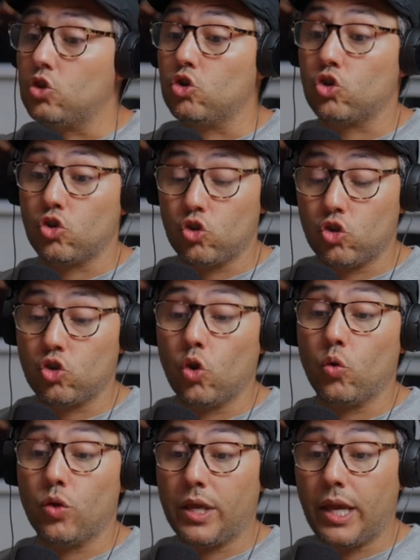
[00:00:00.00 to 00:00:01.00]
sh-
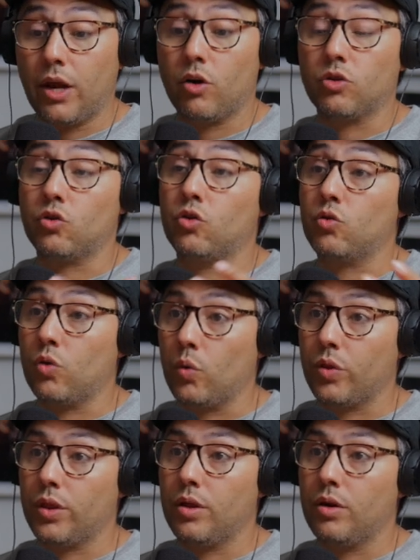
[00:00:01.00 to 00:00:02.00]
show the character
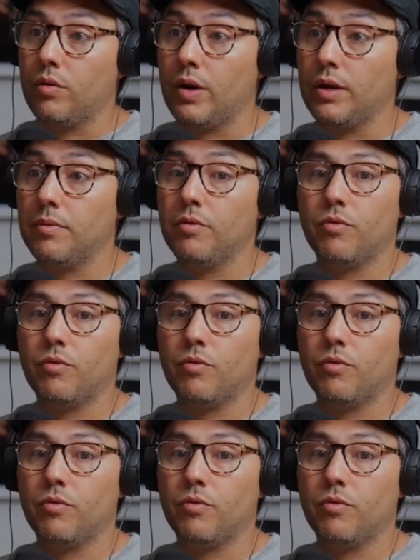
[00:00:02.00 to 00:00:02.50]
growth, yeah. right?